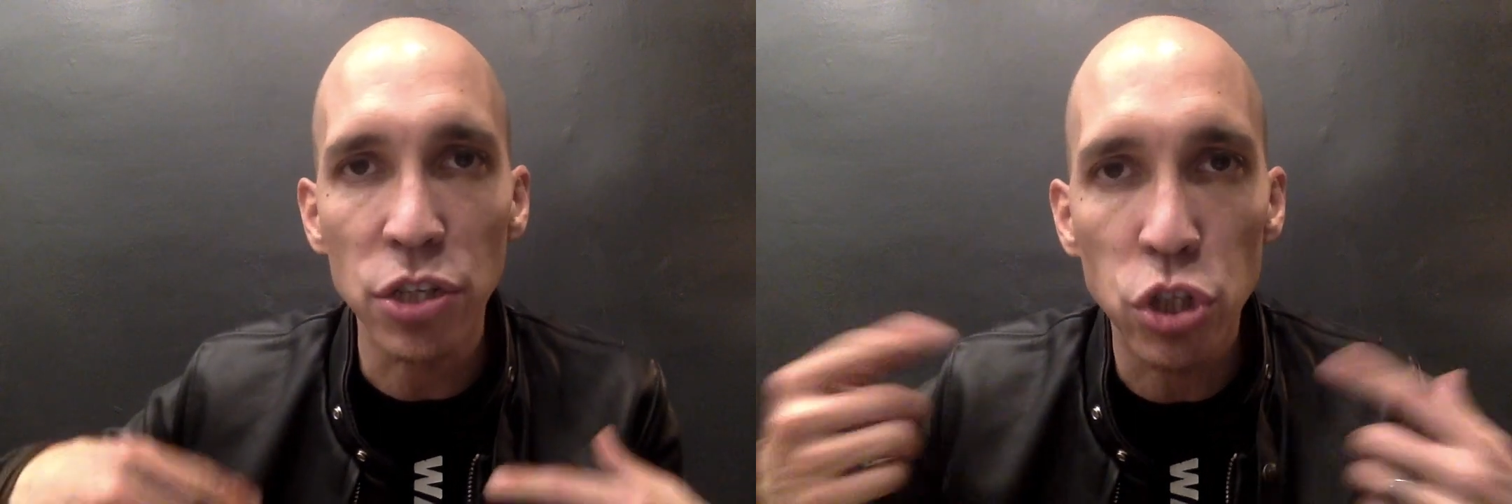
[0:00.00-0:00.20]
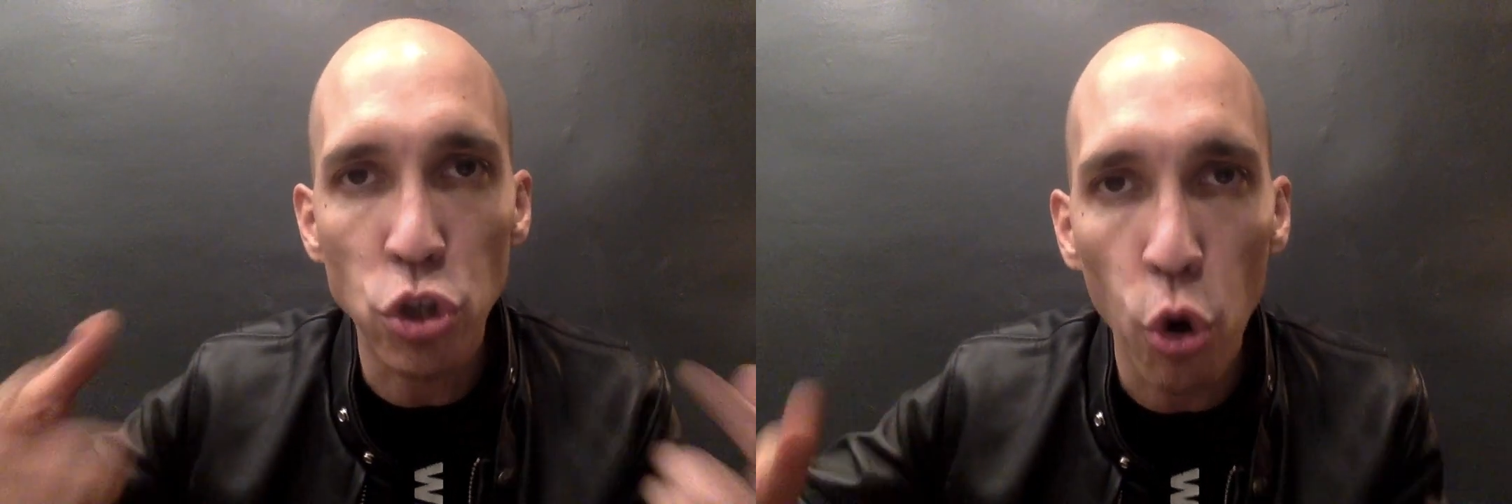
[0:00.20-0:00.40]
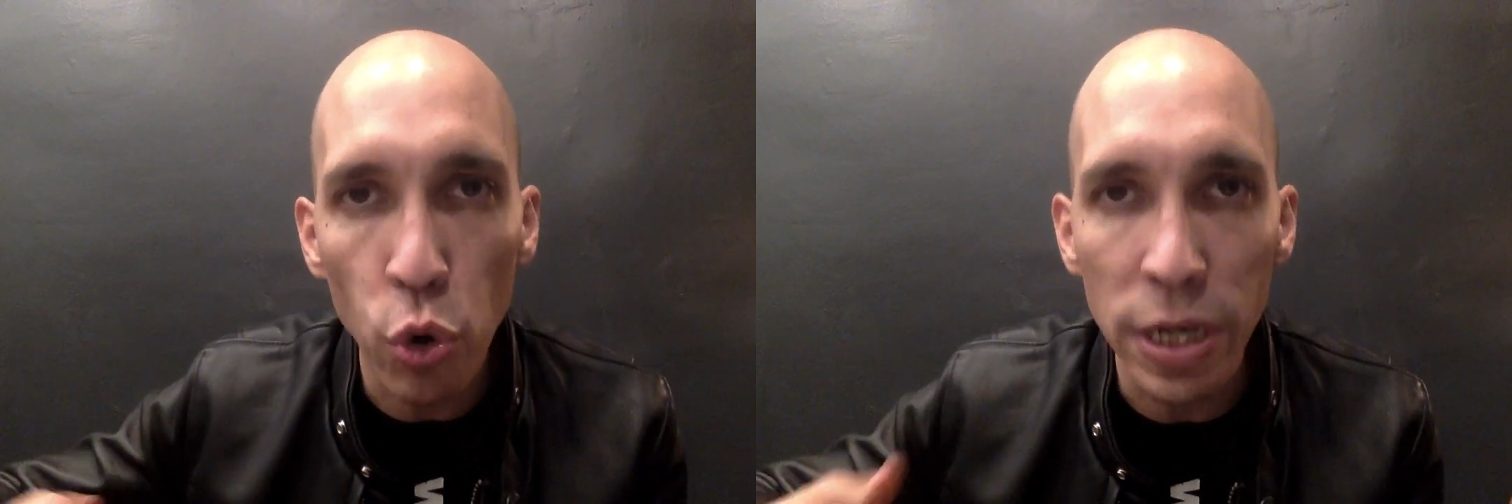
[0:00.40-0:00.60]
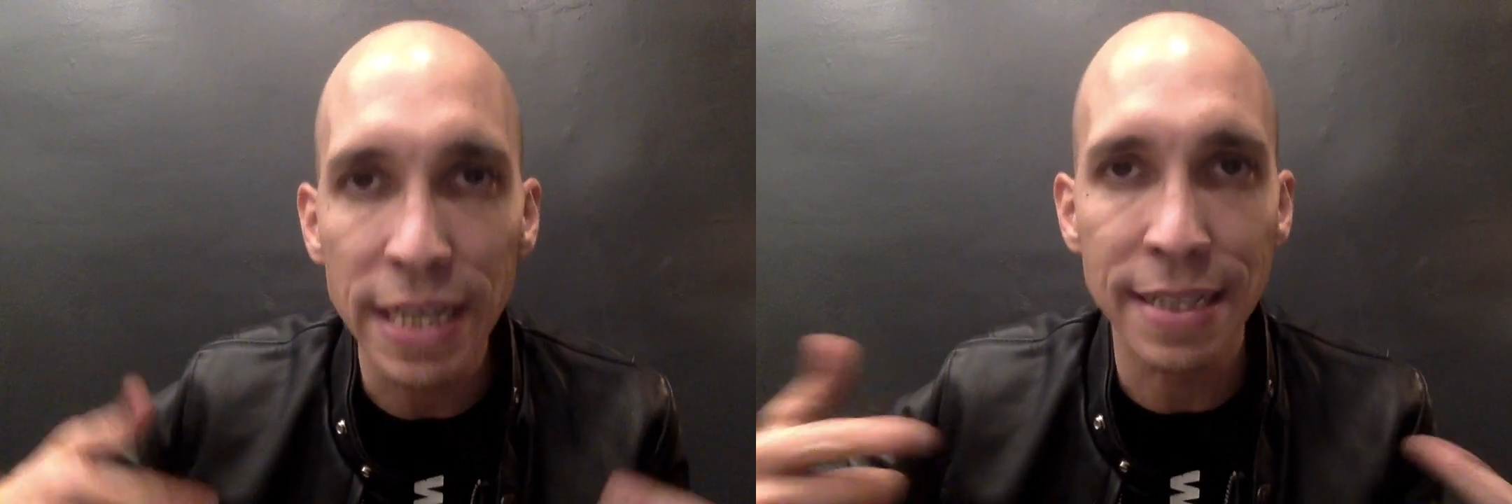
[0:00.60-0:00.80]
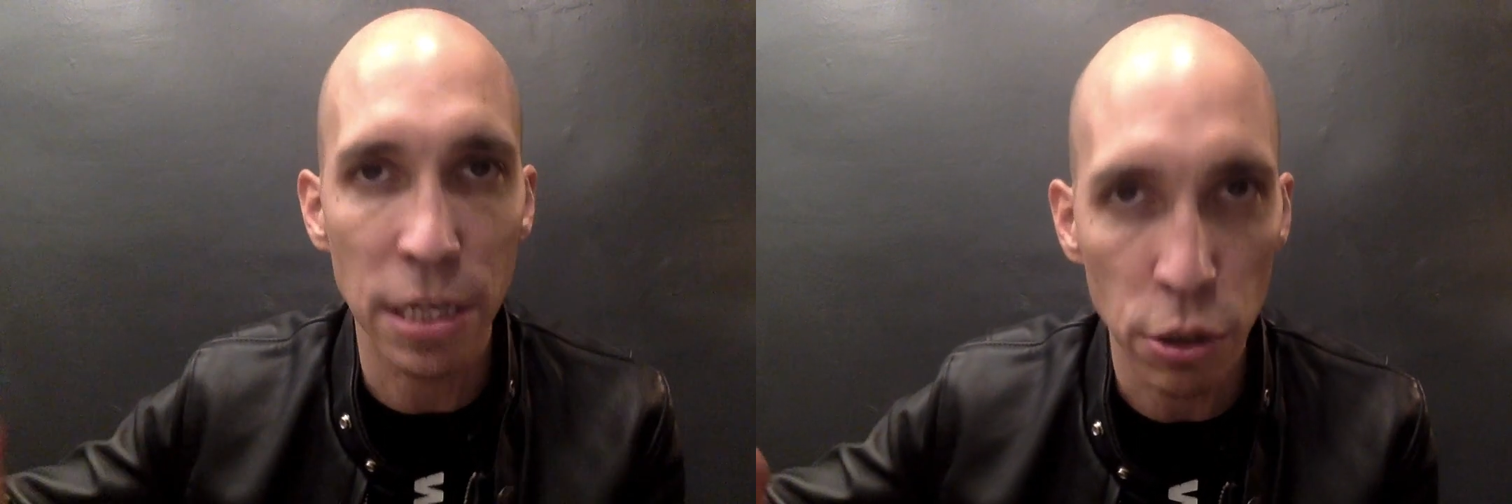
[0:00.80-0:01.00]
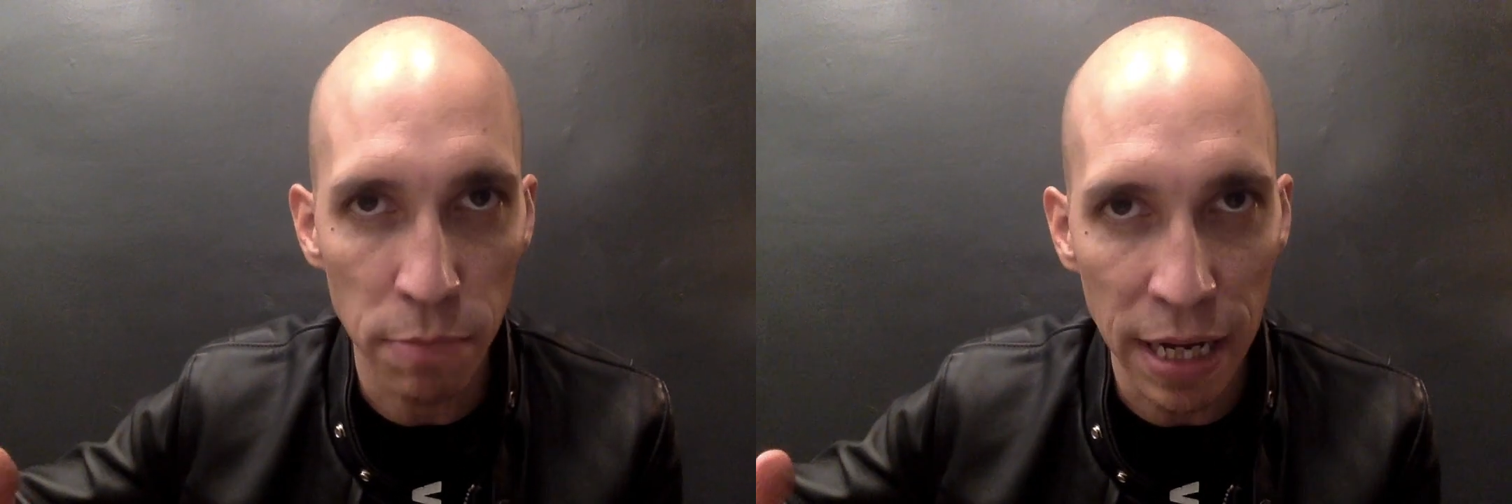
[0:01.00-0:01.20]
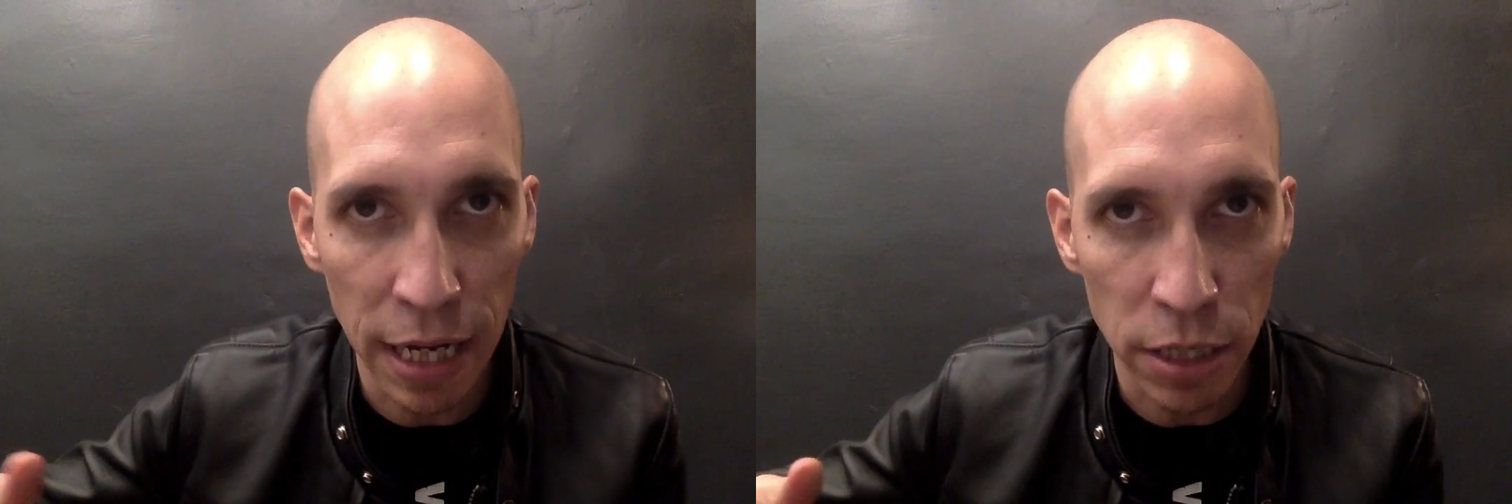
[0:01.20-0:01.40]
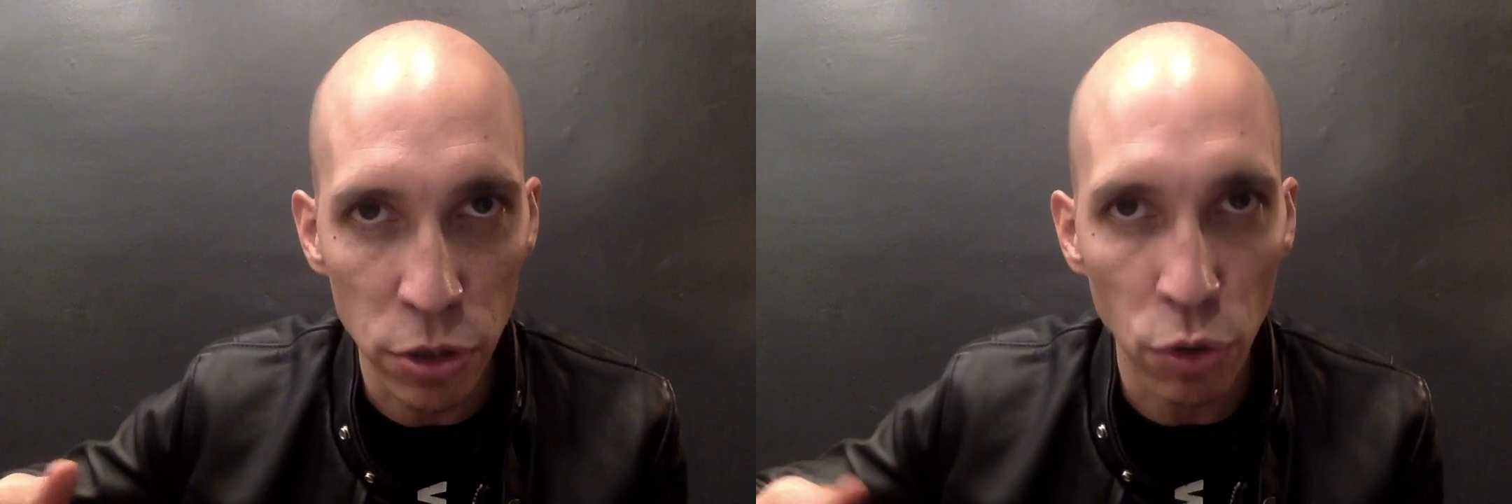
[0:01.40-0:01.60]
stories that are
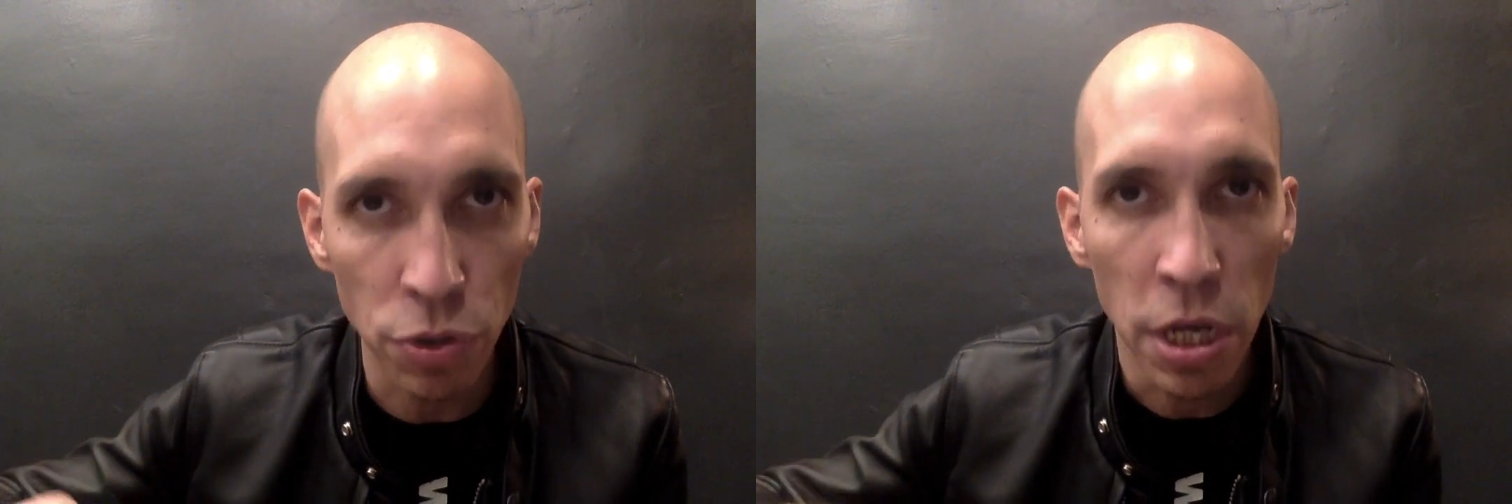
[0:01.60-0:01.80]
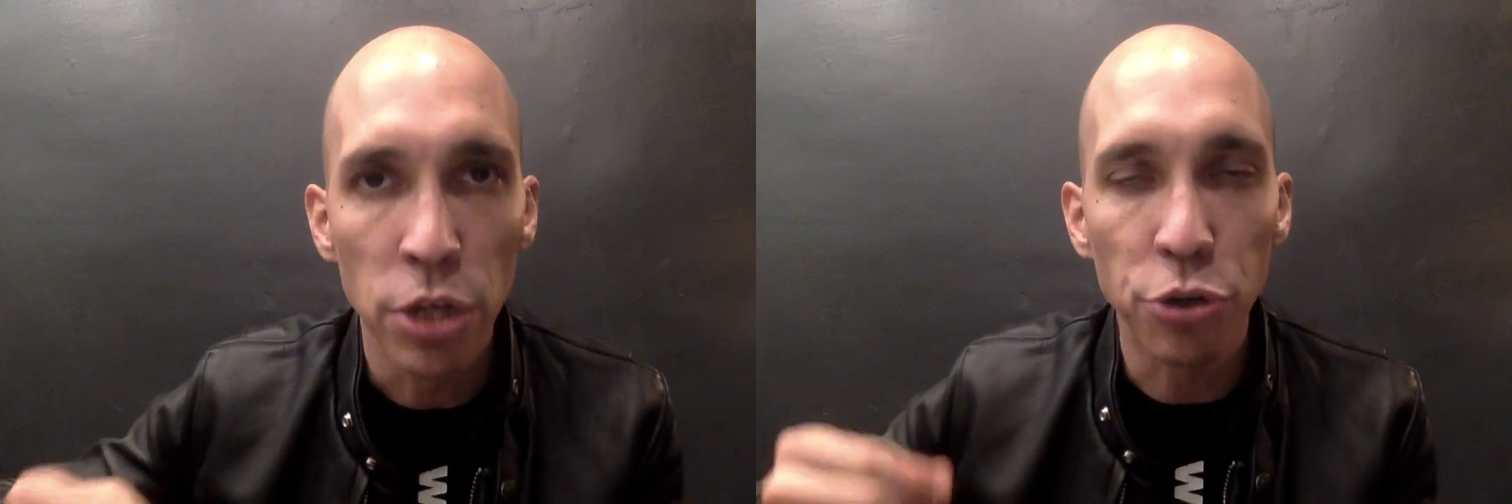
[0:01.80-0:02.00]
being told,